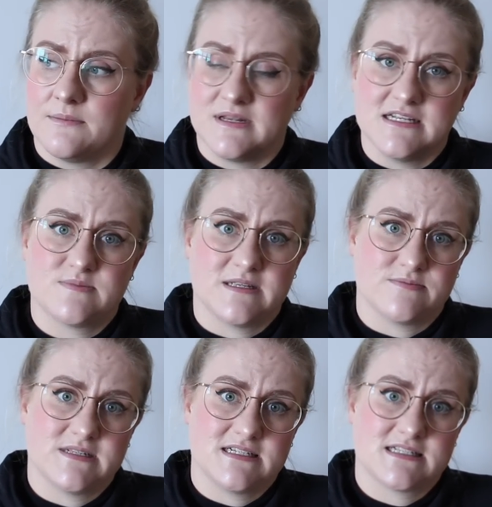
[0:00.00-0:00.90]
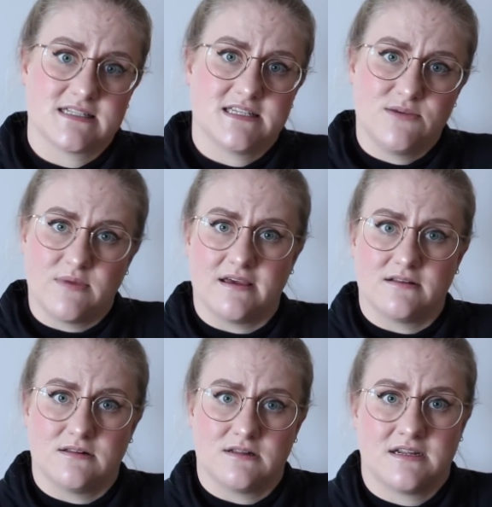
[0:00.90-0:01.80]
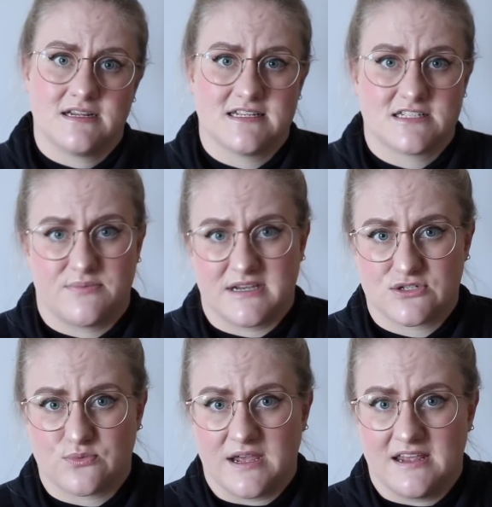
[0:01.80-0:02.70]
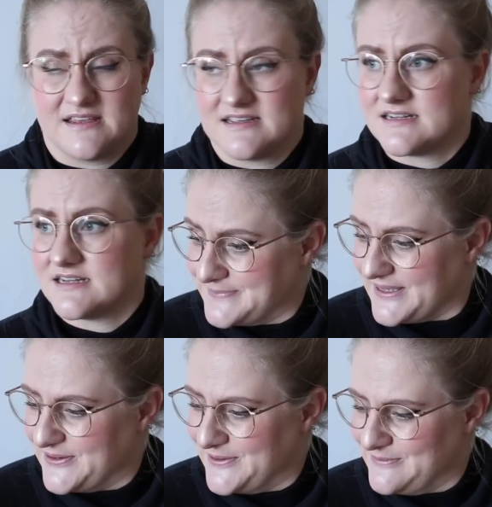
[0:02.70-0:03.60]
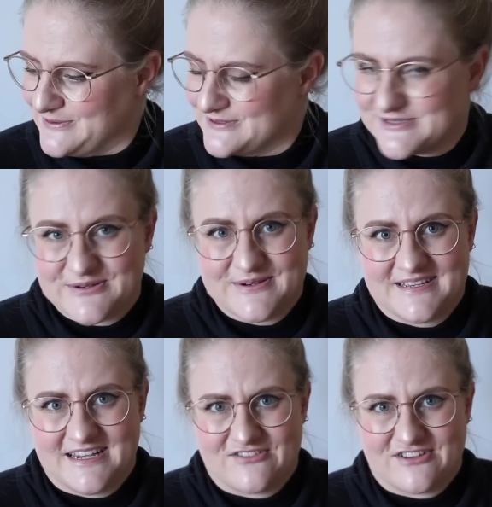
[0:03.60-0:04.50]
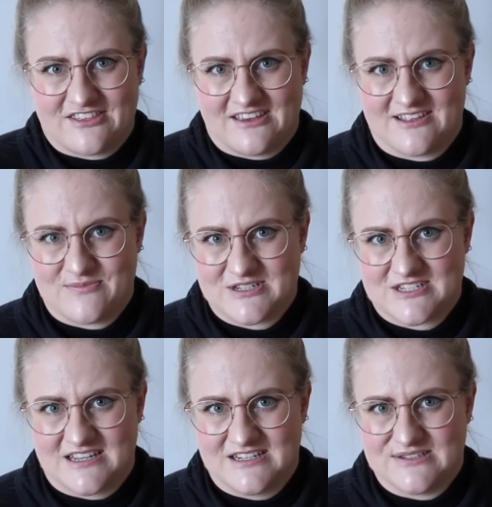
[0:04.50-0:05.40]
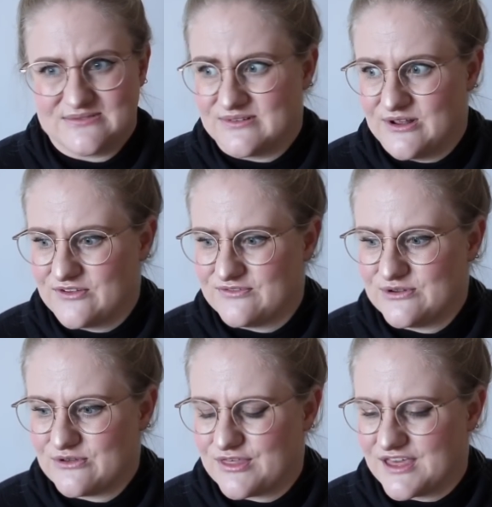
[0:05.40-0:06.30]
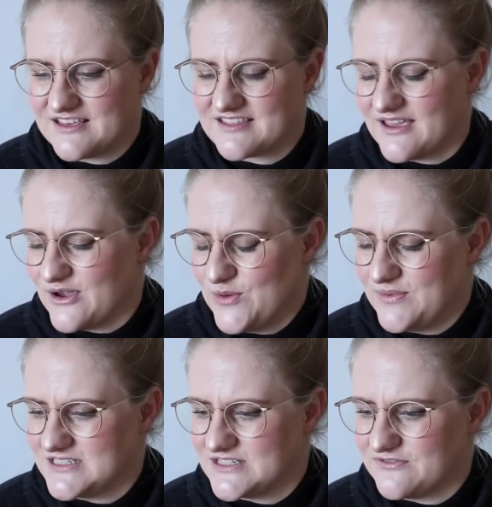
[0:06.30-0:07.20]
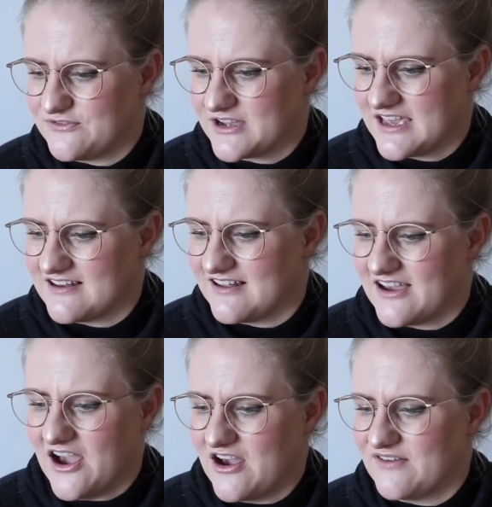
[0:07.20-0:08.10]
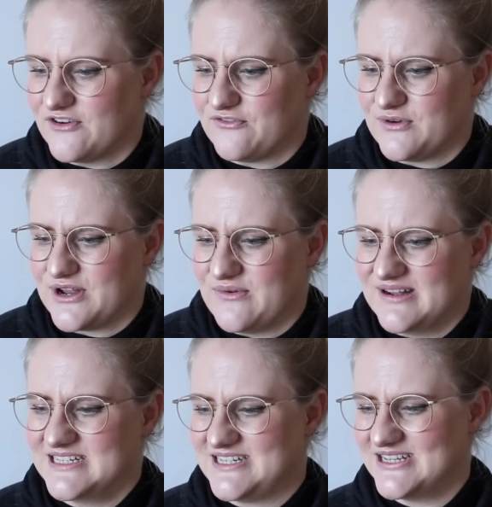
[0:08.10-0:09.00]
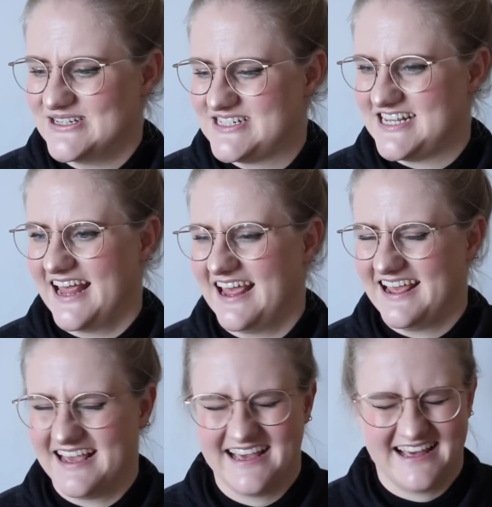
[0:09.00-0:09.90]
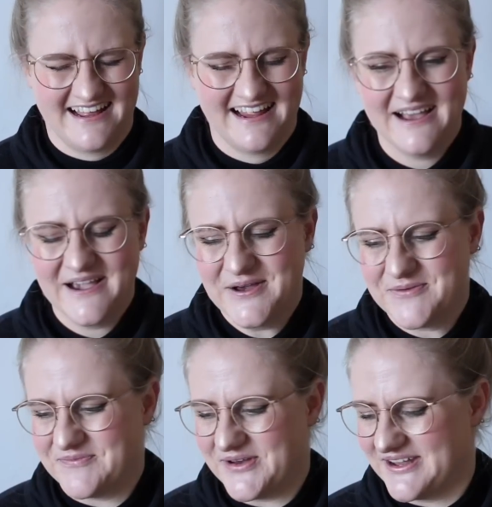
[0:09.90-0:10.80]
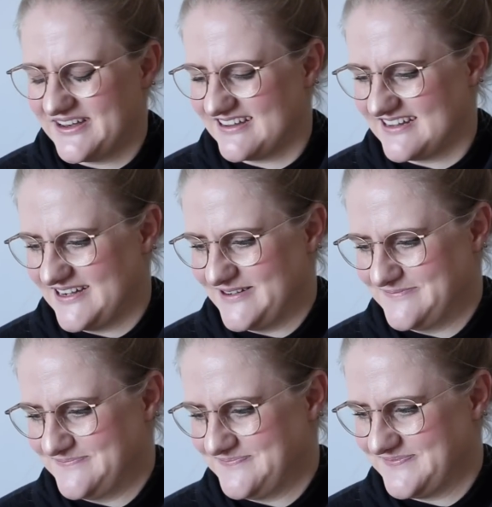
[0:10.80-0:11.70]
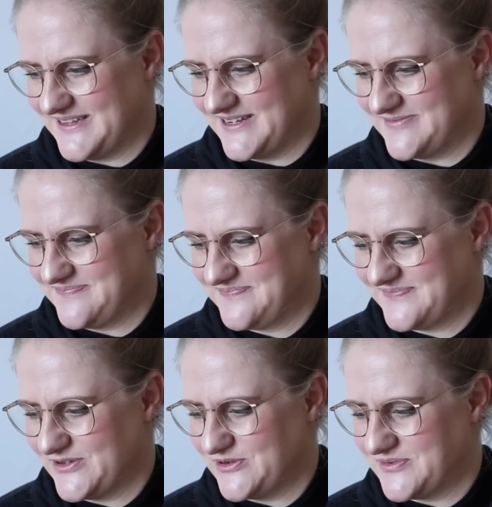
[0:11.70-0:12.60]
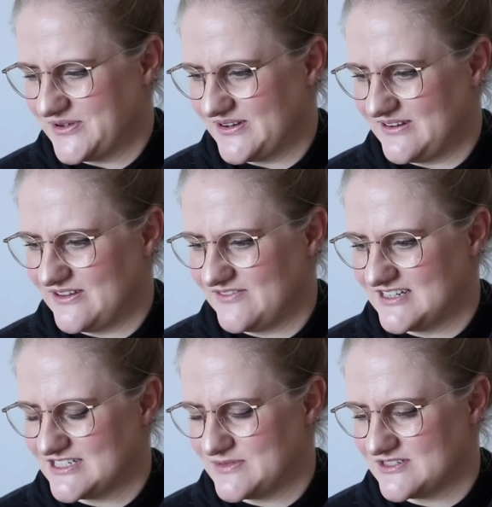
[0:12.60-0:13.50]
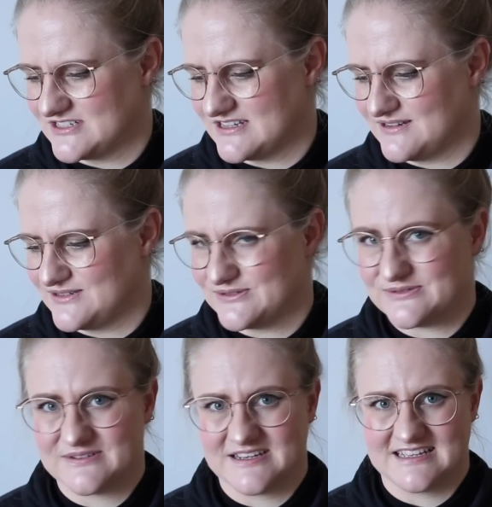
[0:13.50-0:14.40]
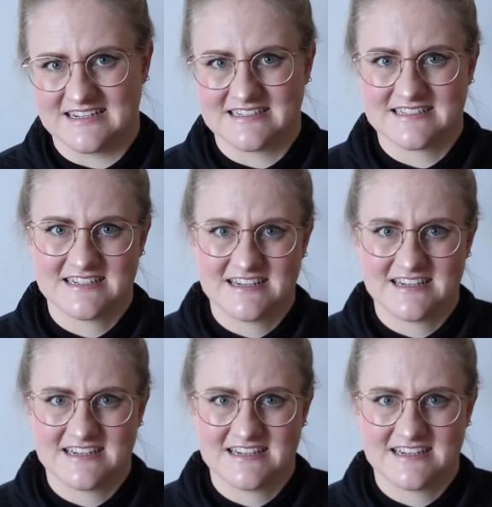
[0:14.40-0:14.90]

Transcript: please, please, please, email is the best way. I hope you enjoy everything as much as I do. A lot of new things. I hope I didn't forget like half of what I wanted to say, but yeah. Hope you're gonna love it as much as I do. And